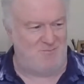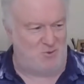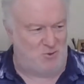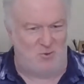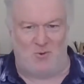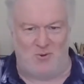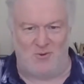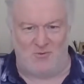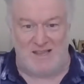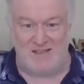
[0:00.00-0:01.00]
do all
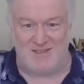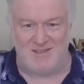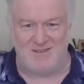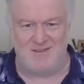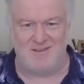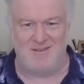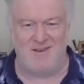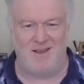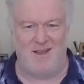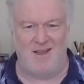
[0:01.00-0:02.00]
of this.
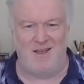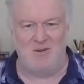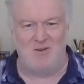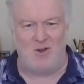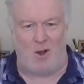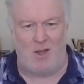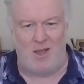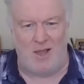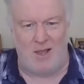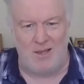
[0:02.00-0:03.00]
I mean,
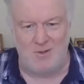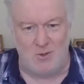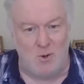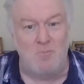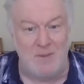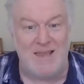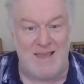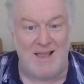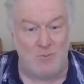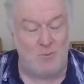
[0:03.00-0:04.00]
you're not
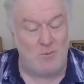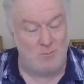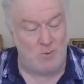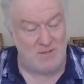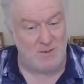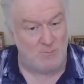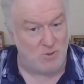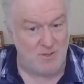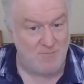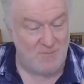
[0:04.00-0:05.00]
making," what he said
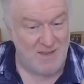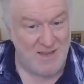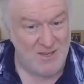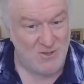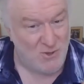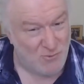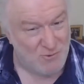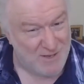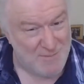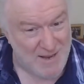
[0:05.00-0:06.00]
was, "you're not
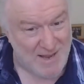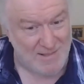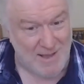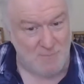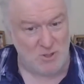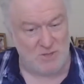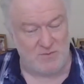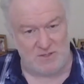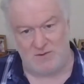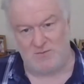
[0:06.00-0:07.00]
really making that much of a
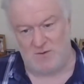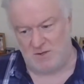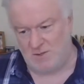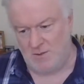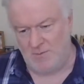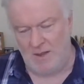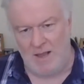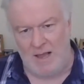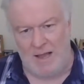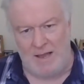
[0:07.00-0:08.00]
difference."
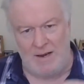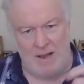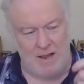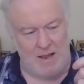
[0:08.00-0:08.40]
And